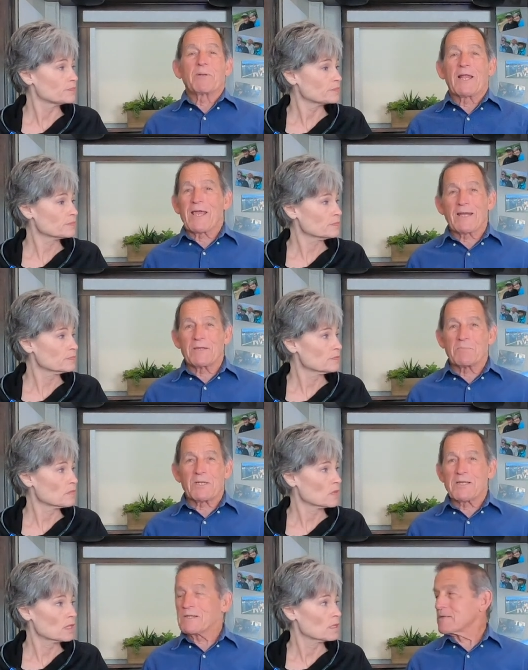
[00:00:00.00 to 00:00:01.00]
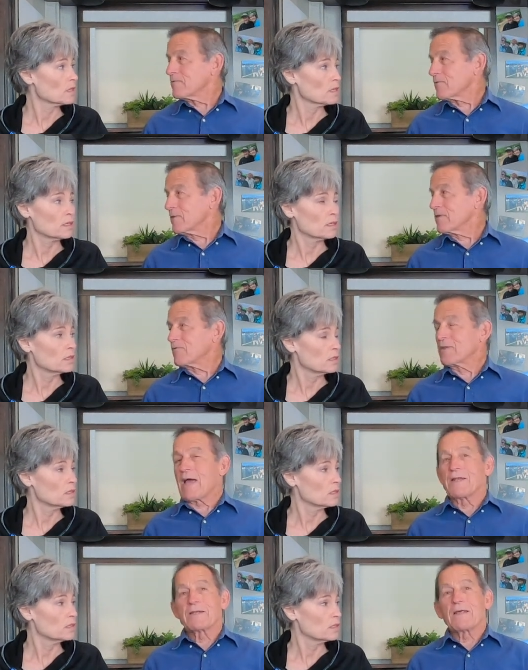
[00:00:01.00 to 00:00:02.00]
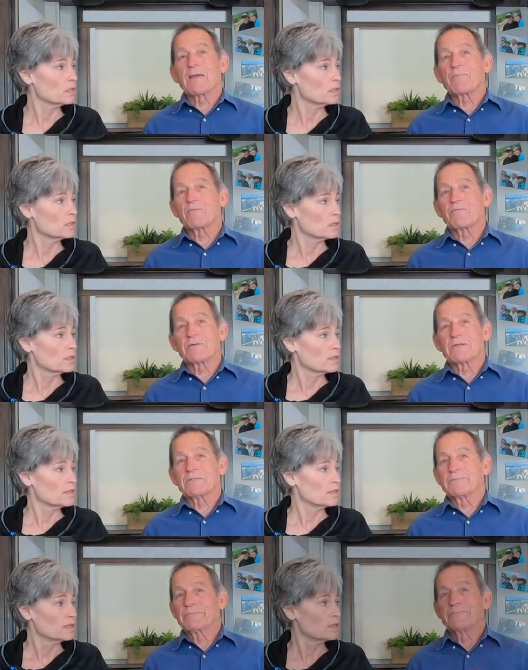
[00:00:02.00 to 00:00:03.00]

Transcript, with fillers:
Speaker 1: a plan in place for, for that type of uh,